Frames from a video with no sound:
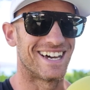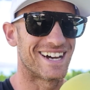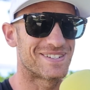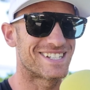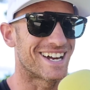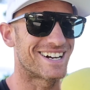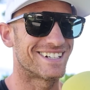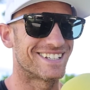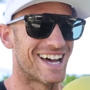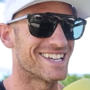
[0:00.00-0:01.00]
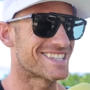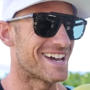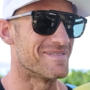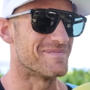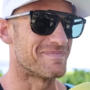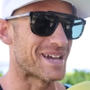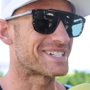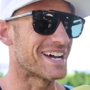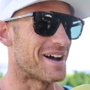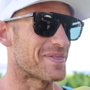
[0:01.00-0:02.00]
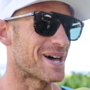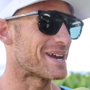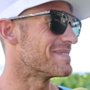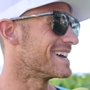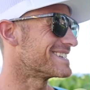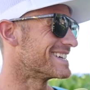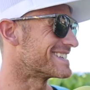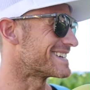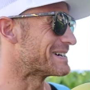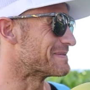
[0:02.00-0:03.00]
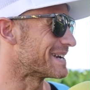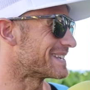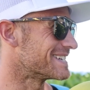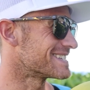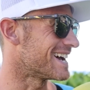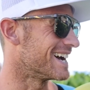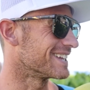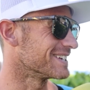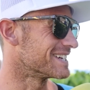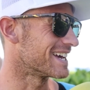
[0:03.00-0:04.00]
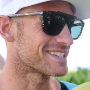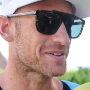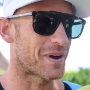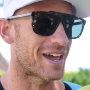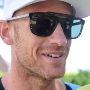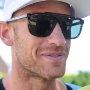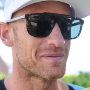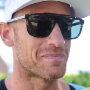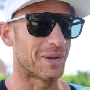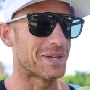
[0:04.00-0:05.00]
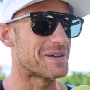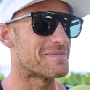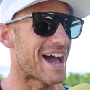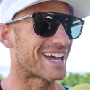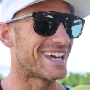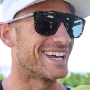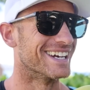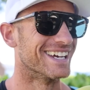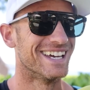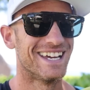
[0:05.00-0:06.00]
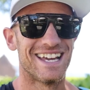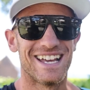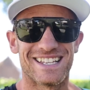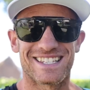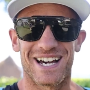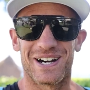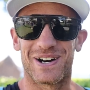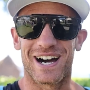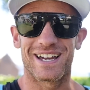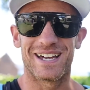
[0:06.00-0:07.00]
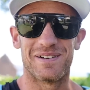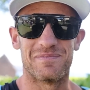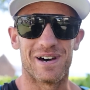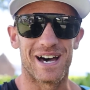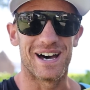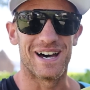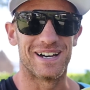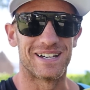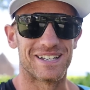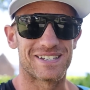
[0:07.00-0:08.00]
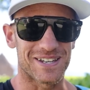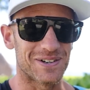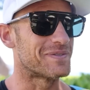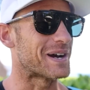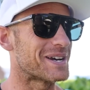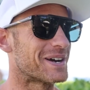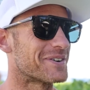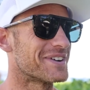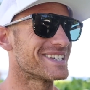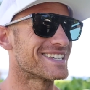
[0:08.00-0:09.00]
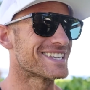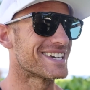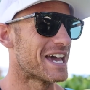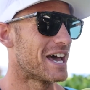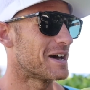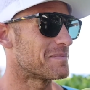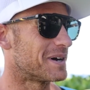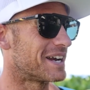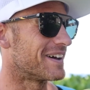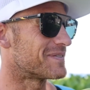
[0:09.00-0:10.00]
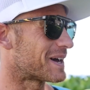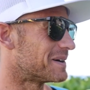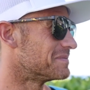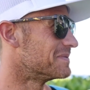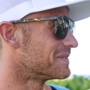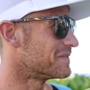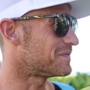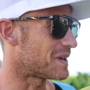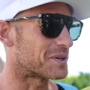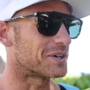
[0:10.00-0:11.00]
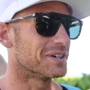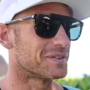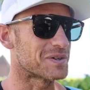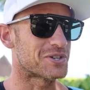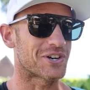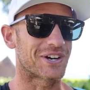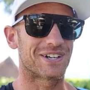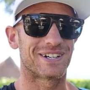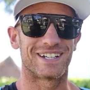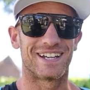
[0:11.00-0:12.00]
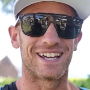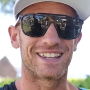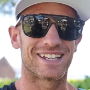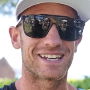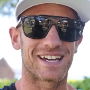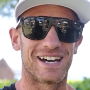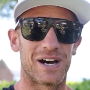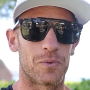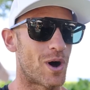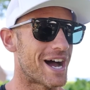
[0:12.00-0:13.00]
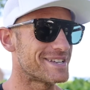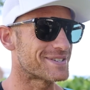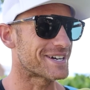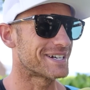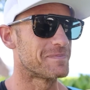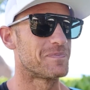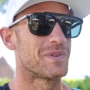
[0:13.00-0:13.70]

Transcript: Yeah, I retired last time, big time. I thought I meant it too, but this island has a way of pulling you back in. So I am still very nervous, but I've come fitter for sure, and I think wiser.